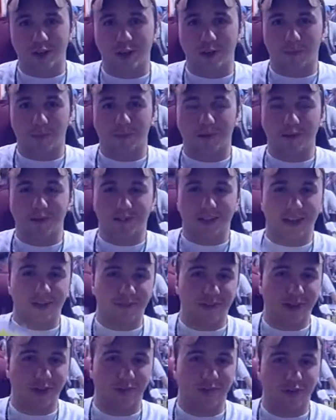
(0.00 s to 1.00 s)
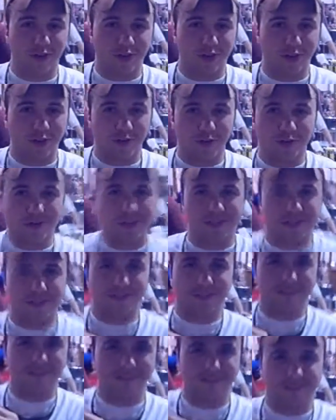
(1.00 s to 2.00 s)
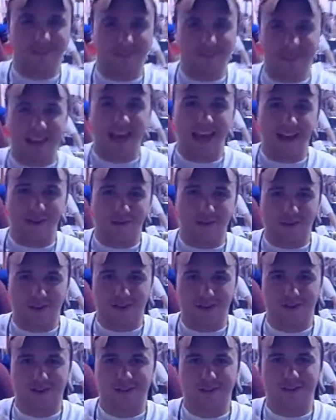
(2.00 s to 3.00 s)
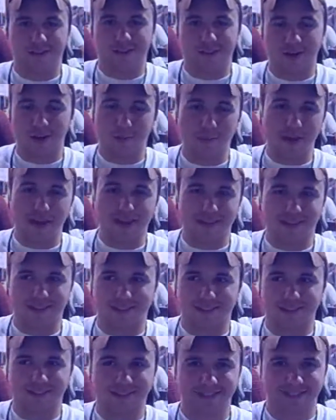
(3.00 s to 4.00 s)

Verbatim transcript: sharpeners I've ever used, ever. They're amazing.